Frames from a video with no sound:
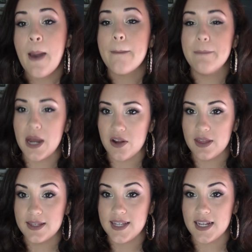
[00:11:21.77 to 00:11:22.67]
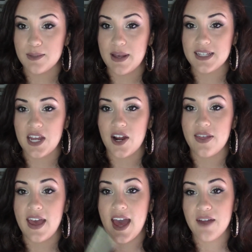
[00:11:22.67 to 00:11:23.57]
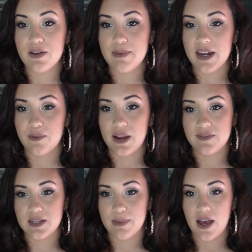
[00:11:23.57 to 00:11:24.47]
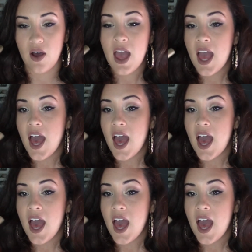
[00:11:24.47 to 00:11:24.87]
Better Than Sex mascara that everybody raves about.